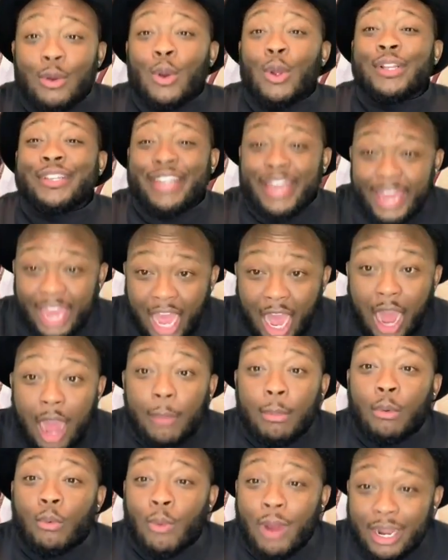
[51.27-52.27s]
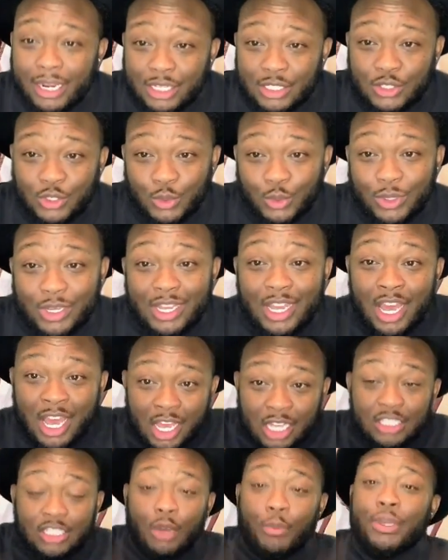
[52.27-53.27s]
They hopped right into it.
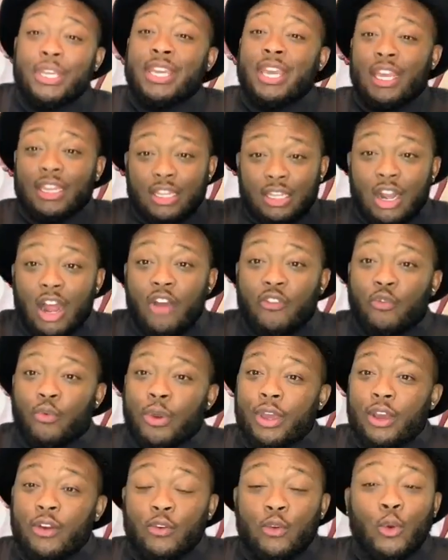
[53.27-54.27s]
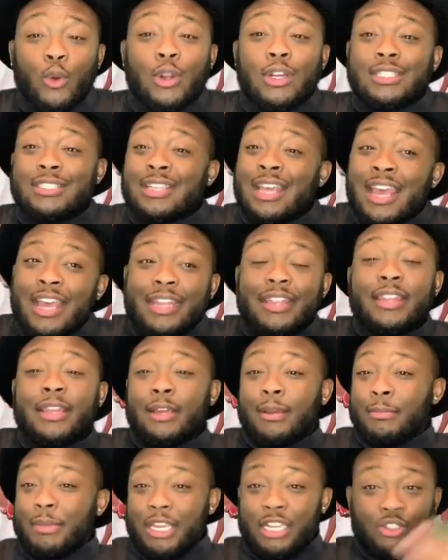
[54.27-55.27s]
So we kicked it off with, of course,
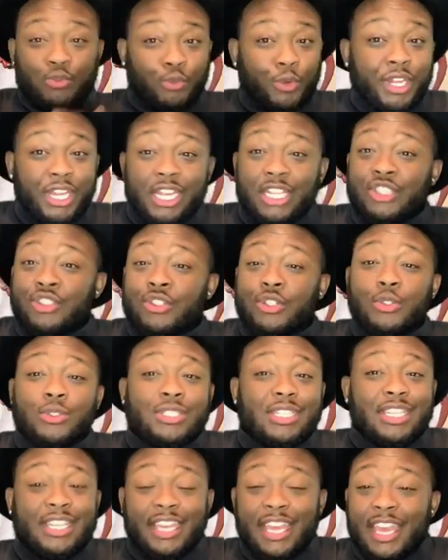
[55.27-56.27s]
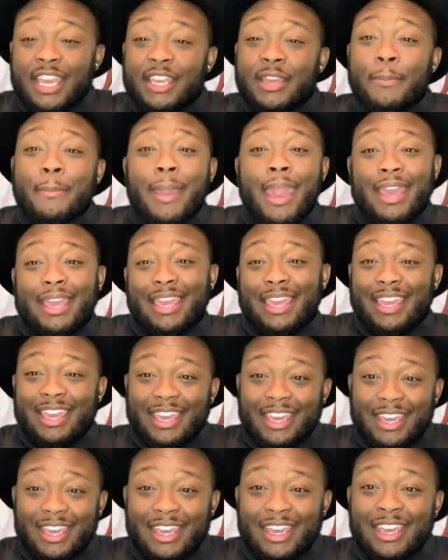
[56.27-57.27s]
them reintroducing Kenya back
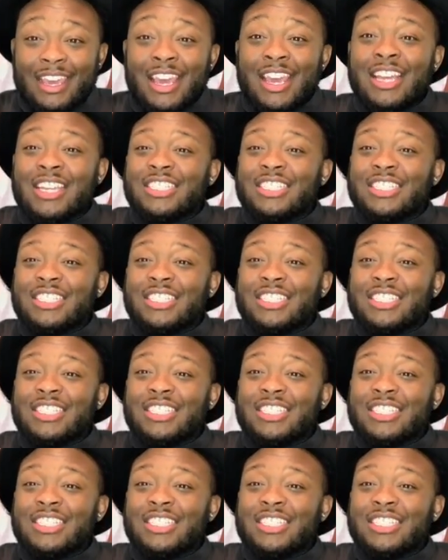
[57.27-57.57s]
in.